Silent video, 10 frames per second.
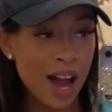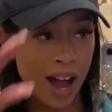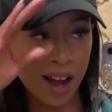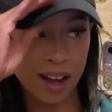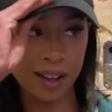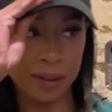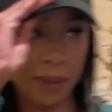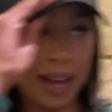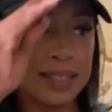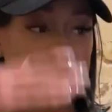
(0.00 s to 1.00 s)

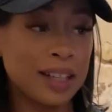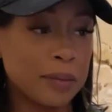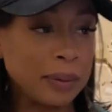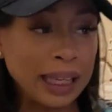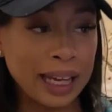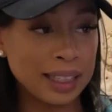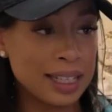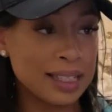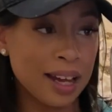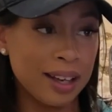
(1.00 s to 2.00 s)
I didn't plan
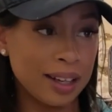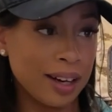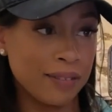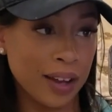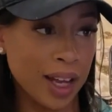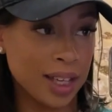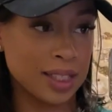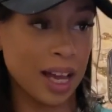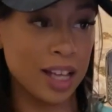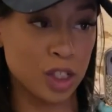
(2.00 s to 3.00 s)
this in advance.
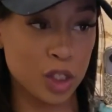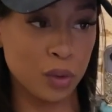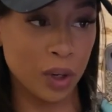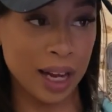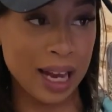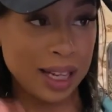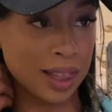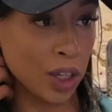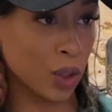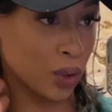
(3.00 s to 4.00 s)
I just threw on
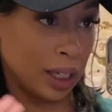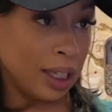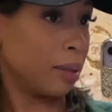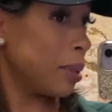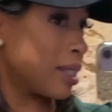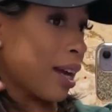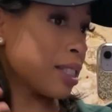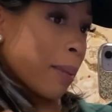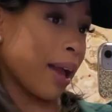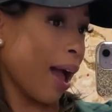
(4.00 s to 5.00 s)
anything green
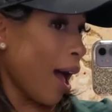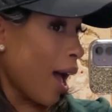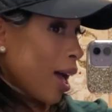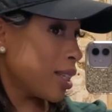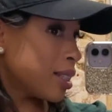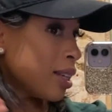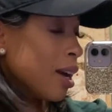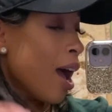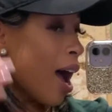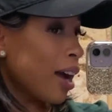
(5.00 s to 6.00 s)
besides my hat.
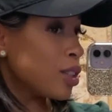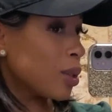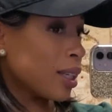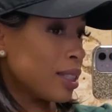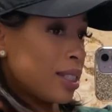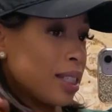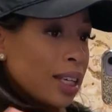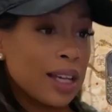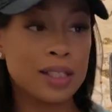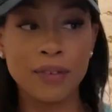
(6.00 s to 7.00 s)
As you can
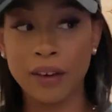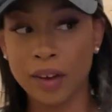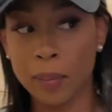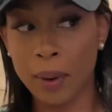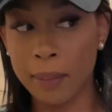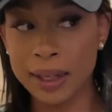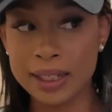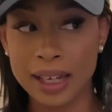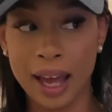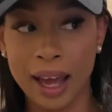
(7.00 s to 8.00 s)
see, it's a very bummy
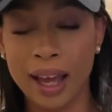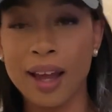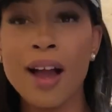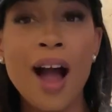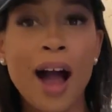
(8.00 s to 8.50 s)
day.